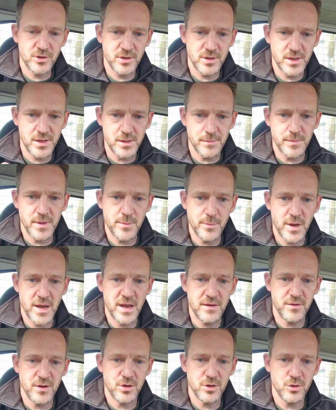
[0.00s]
simply by
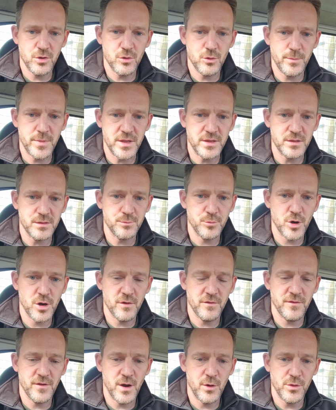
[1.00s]
having a Google business
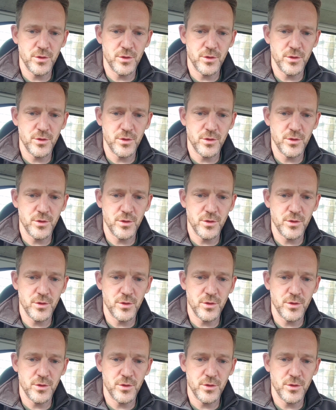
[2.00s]
profile.